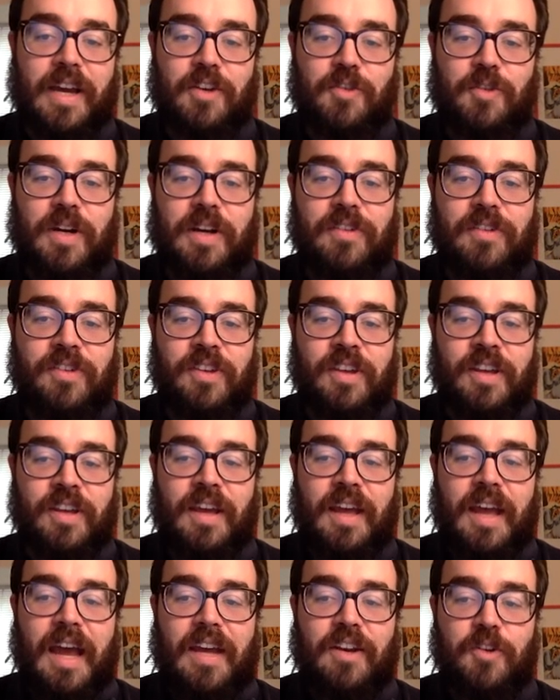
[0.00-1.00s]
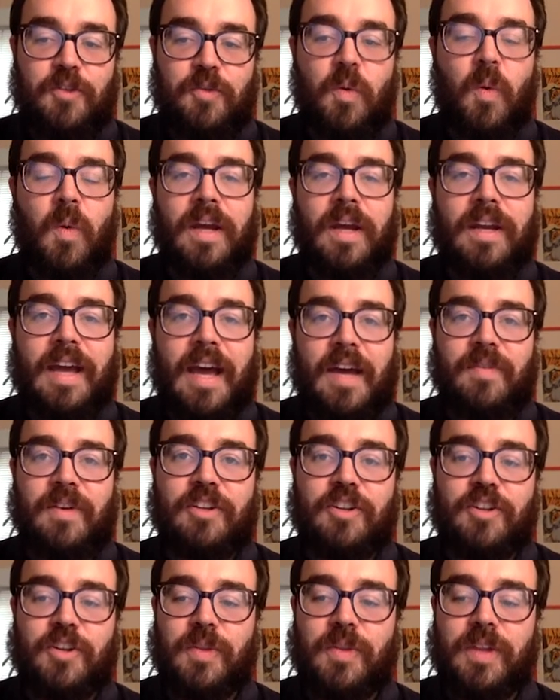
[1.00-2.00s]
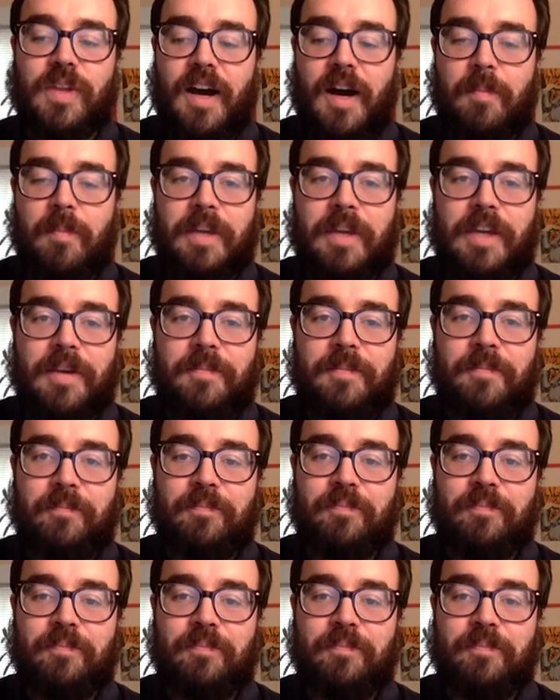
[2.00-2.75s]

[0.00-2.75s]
address and avoid having to do the copy.